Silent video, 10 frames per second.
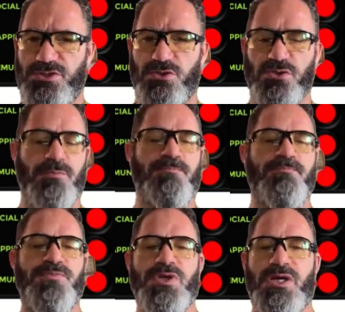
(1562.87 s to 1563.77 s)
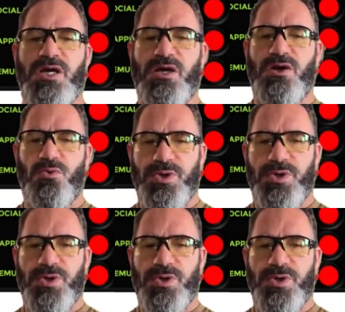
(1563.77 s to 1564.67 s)
tool, we
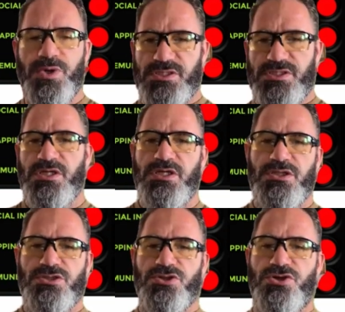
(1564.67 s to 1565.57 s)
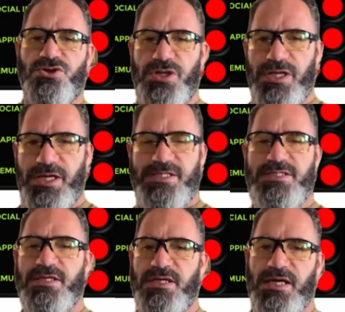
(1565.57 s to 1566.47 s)
use this to create
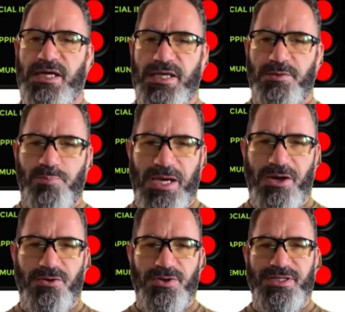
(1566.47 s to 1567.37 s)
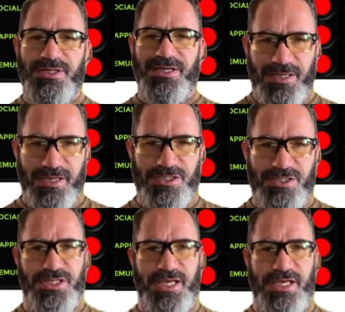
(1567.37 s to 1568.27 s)
empowered,
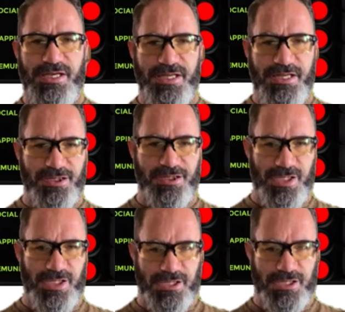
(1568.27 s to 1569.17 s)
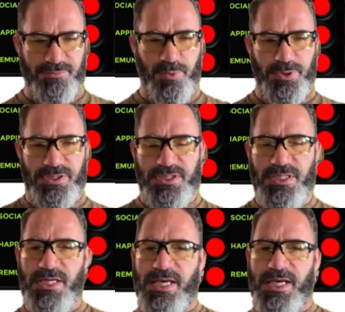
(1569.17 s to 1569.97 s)
engaged, and energized employees.